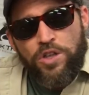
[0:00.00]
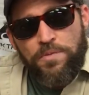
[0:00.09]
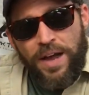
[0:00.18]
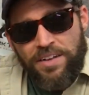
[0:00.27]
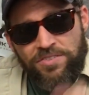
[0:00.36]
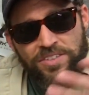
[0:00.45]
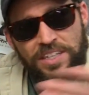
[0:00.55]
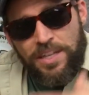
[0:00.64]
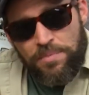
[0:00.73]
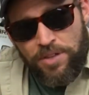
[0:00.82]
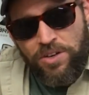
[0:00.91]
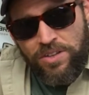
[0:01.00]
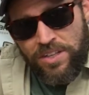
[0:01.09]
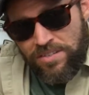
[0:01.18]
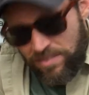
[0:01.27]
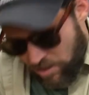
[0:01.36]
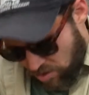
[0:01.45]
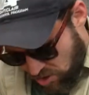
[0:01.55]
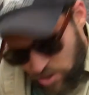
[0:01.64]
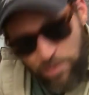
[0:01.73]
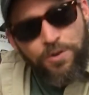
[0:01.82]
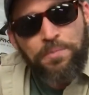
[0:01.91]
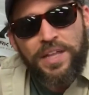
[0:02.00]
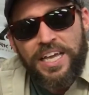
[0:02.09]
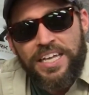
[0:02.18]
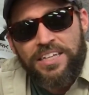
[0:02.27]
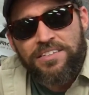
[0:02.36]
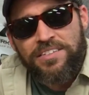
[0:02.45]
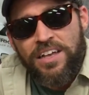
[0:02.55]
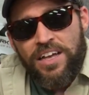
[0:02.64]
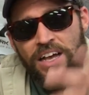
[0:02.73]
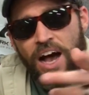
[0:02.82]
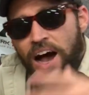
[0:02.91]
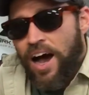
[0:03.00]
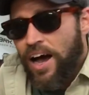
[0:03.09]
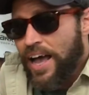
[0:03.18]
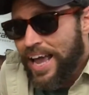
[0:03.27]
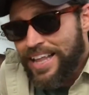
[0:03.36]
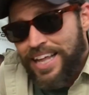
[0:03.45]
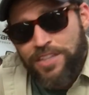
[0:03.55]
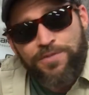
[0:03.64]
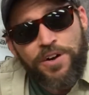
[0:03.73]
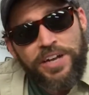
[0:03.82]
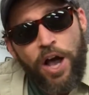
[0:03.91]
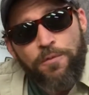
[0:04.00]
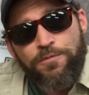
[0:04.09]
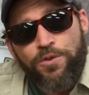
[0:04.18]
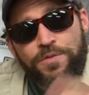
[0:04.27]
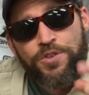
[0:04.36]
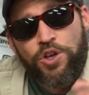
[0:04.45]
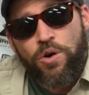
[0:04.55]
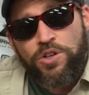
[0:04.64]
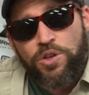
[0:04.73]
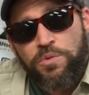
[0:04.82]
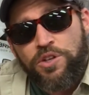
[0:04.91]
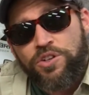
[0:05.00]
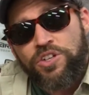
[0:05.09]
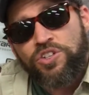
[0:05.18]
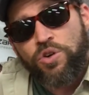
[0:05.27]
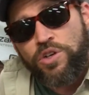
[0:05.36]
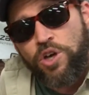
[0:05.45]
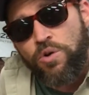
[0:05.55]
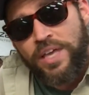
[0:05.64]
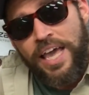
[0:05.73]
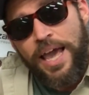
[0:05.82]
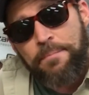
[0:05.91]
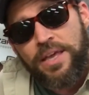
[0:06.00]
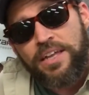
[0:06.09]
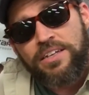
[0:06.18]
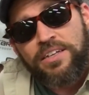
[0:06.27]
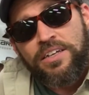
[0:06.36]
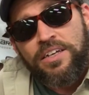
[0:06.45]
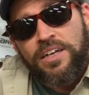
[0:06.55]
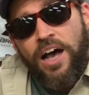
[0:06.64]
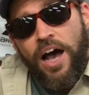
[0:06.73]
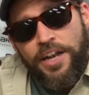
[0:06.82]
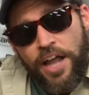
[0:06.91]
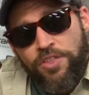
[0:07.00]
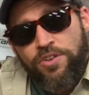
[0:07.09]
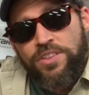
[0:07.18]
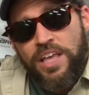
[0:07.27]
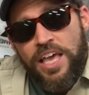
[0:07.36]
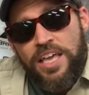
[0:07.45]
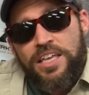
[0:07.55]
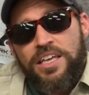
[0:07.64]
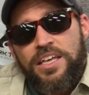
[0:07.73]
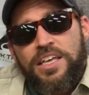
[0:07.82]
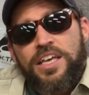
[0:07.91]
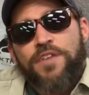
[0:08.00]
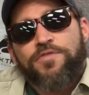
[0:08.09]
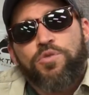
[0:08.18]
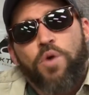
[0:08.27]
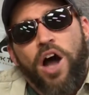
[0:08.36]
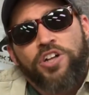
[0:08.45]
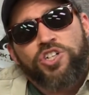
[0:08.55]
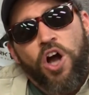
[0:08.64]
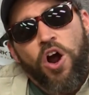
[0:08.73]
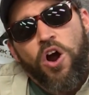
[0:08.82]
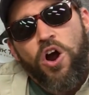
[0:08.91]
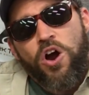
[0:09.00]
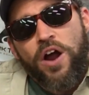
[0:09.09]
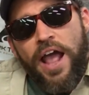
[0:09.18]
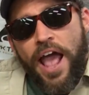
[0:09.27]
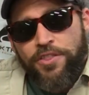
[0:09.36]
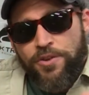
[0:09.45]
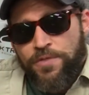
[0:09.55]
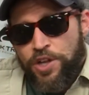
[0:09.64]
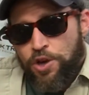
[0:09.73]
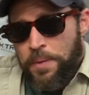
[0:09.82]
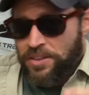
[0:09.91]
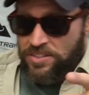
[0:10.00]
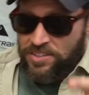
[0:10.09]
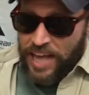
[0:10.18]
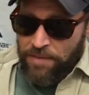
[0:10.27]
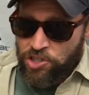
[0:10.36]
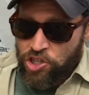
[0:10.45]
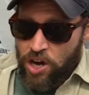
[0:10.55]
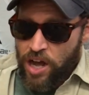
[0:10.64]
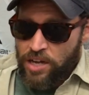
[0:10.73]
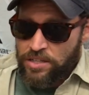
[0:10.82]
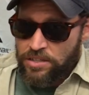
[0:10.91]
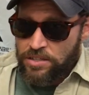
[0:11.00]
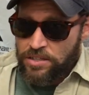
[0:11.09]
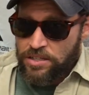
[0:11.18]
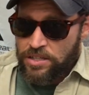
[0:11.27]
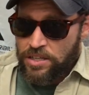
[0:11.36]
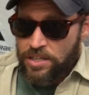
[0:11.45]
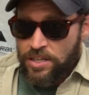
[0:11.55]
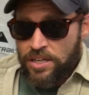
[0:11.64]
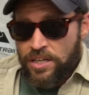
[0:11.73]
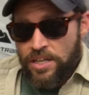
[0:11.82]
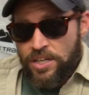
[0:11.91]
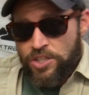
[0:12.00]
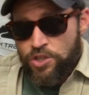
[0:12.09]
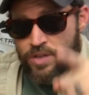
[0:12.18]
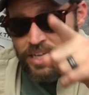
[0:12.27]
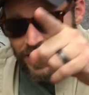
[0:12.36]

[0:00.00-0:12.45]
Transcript: You might have seen them. They're these little silver blankets. Hey, that's very helpful if you go into the wilderness or go camping. Another thing, if you watched our other video about the scavenger hunt, you need a